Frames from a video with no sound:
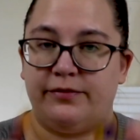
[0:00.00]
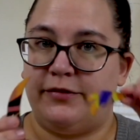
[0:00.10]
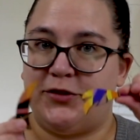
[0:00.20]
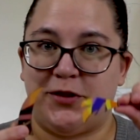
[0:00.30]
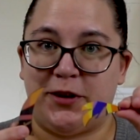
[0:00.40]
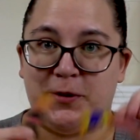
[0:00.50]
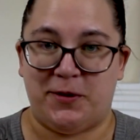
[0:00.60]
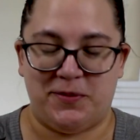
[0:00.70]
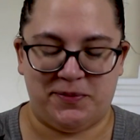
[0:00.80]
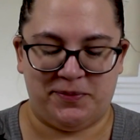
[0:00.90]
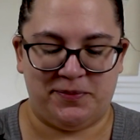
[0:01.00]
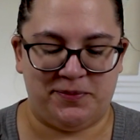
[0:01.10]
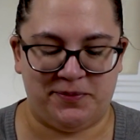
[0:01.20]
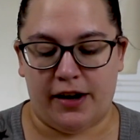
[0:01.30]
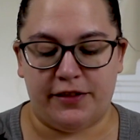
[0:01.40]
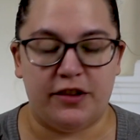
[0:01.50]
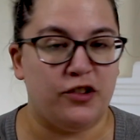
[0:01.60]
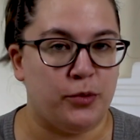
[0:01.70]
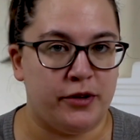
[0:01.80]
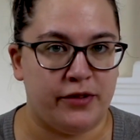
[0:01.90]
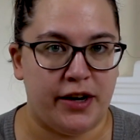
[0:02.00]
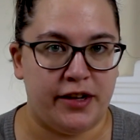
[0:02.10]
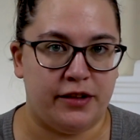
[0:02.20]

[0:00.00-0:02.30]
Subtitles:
It's really cool. I did this one already.